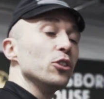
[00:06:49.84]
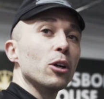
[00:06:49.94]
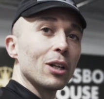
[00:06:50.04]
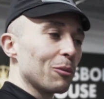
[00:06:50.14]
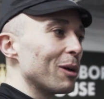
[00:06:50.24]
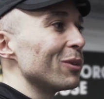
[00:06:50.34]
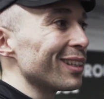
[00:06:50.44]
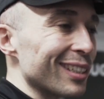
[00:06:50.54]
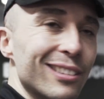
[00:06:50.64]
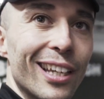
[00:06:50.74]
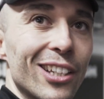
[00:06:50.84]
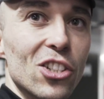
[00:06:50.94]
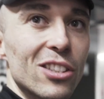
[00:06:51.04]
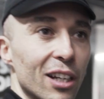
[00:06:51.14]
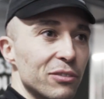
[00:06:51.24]
you know, like when we like taking
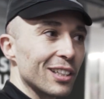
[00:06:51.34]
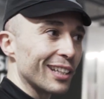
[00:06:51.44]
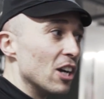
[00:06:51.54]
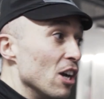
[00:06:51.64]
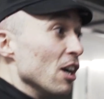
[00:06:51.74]
stuff, you're like...